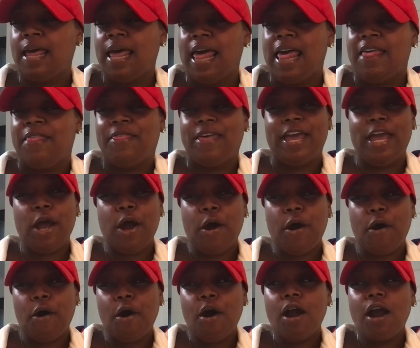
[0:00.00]
they
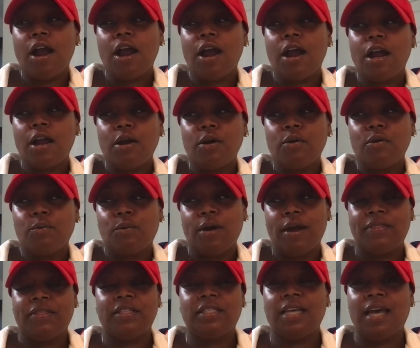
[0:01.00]
are,
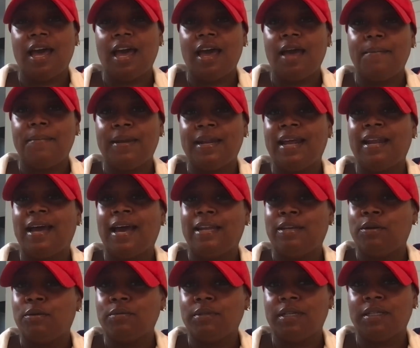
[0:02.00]
well, at the time, and I
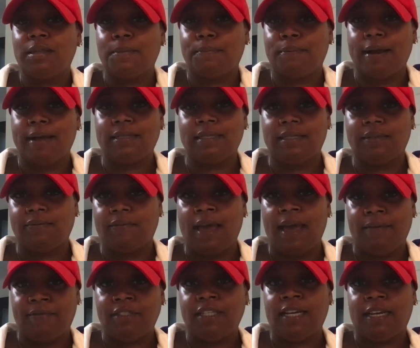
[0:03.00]
don't think the prices
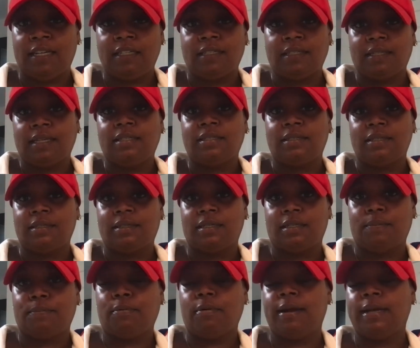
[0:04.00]
have changed because I just looked at
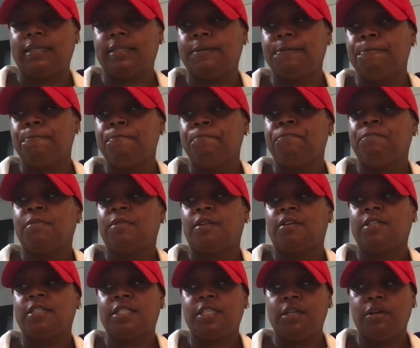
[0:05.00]
the price.
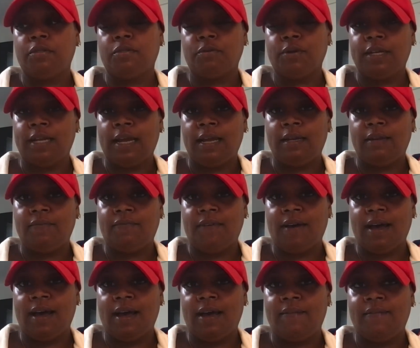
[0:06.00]
They're still
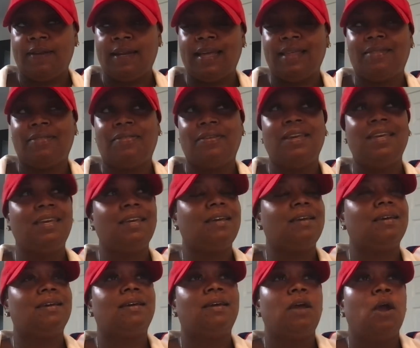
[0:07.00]
$3.95, and I
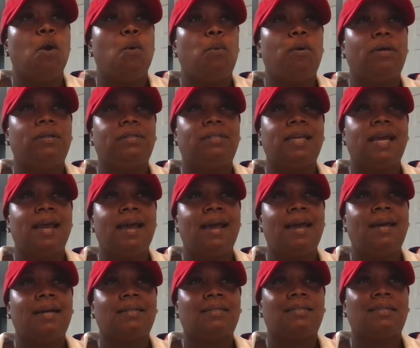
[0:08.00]
think with
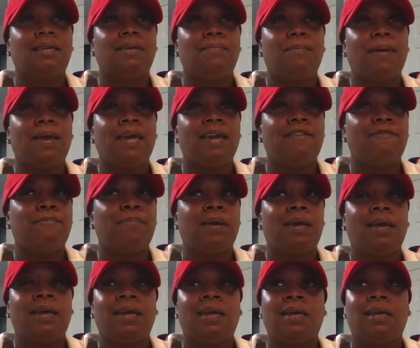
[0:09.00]
tax he may have
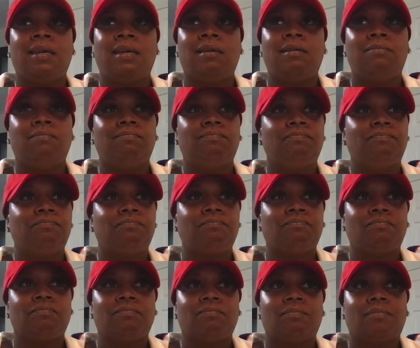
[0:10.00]
paid,
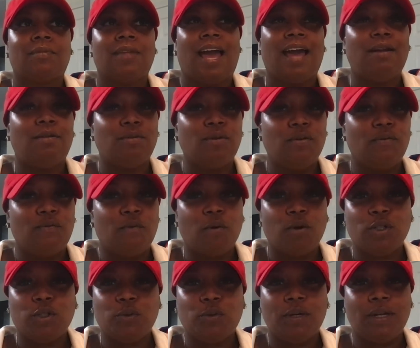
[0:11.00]
I don't know,
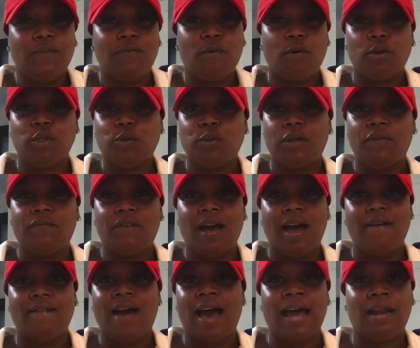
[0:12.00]

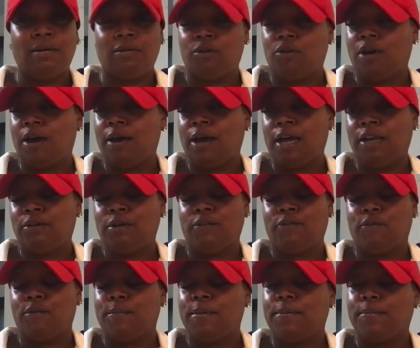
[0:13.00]
$4.25. I don't know. I don't
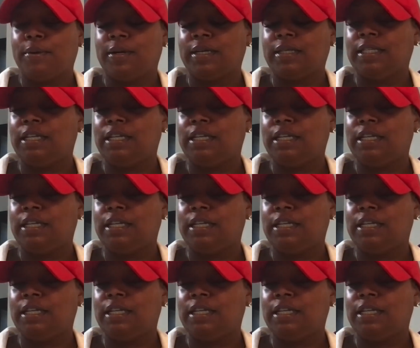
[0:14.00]
even remember because he